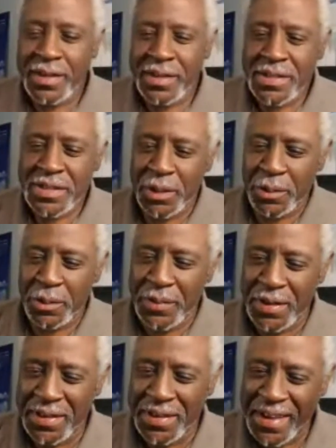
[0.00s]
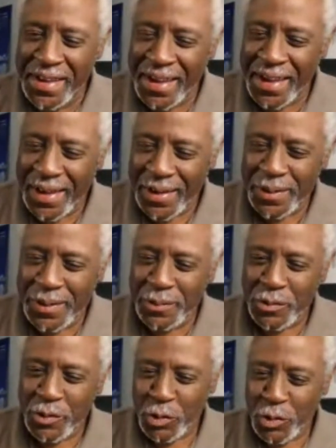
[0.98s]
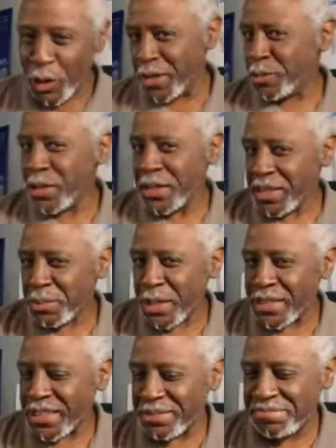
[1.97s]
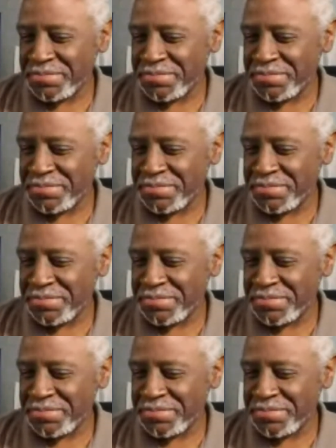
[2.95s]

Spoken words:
So, why do we need a budget?